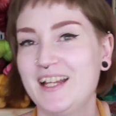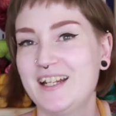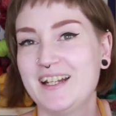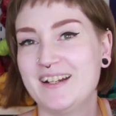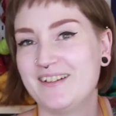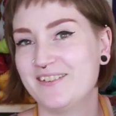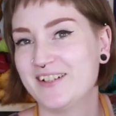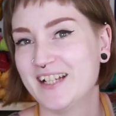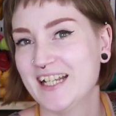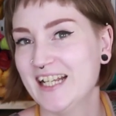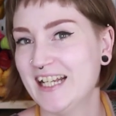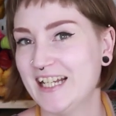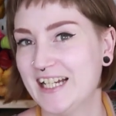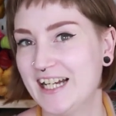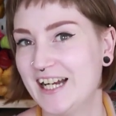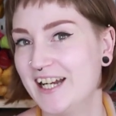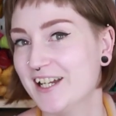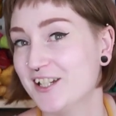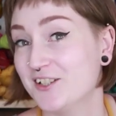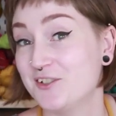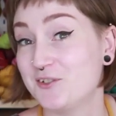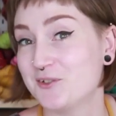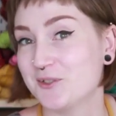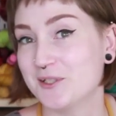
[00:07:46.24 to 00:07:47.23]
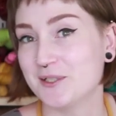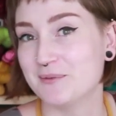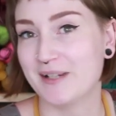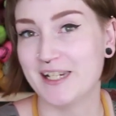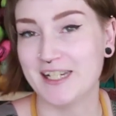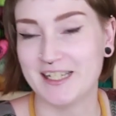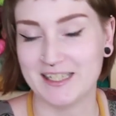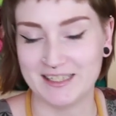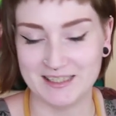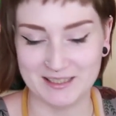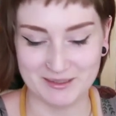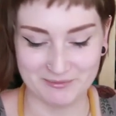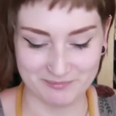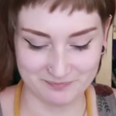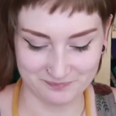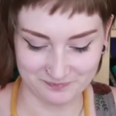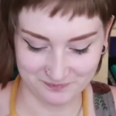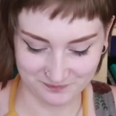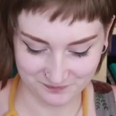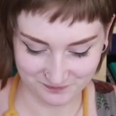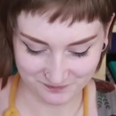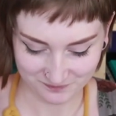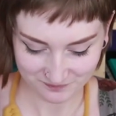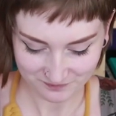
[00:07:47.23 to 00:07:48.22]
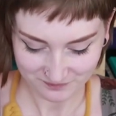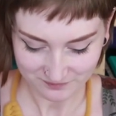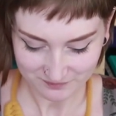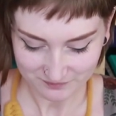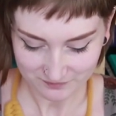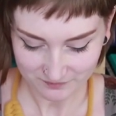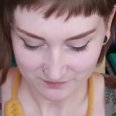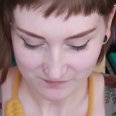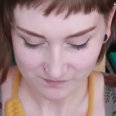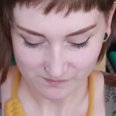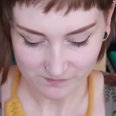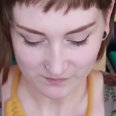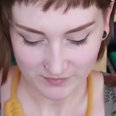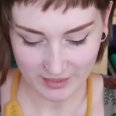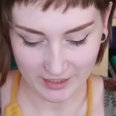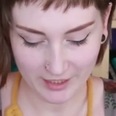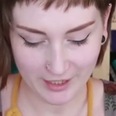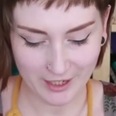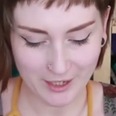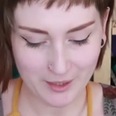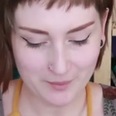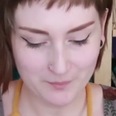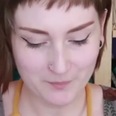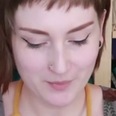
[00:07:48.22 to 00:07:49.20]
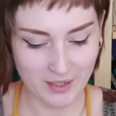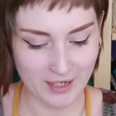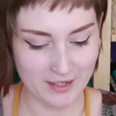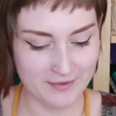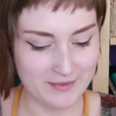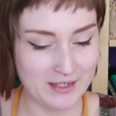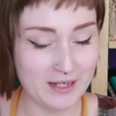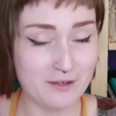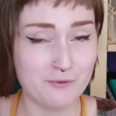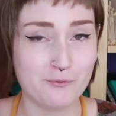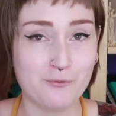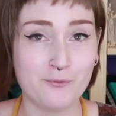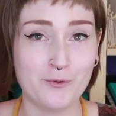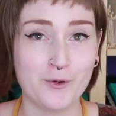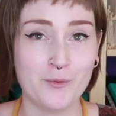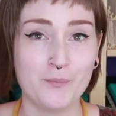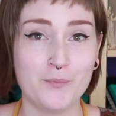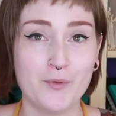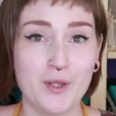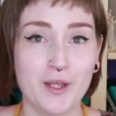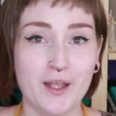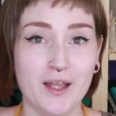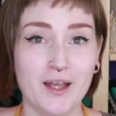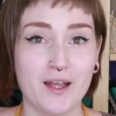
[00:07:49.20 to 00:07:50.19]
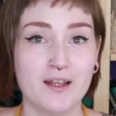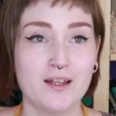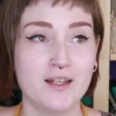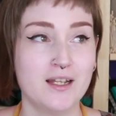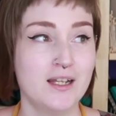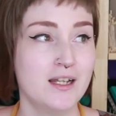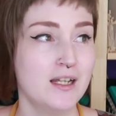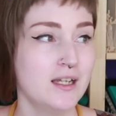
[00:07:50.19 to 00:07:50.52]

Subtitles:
I don't care, I enjoyed making them. And then from that,